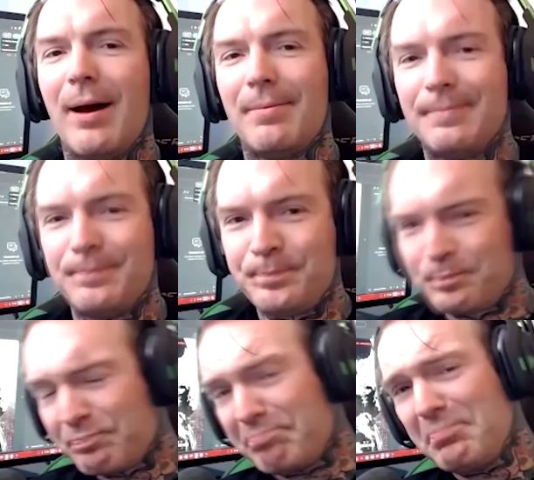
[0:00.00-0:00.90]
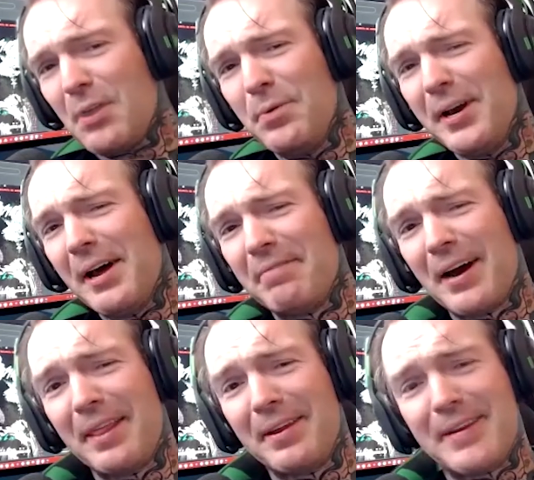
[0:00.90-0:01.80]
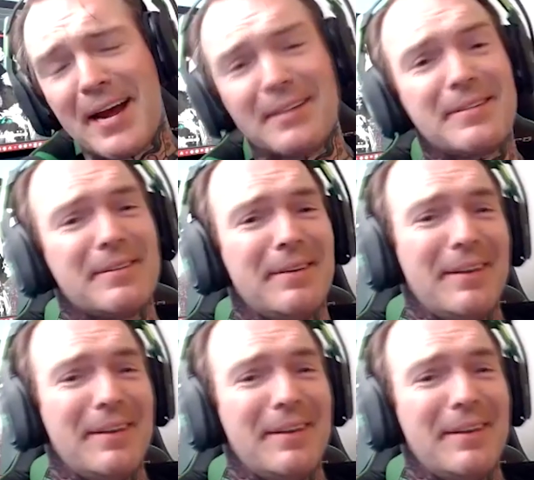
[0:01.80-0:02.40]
got invited to the dance.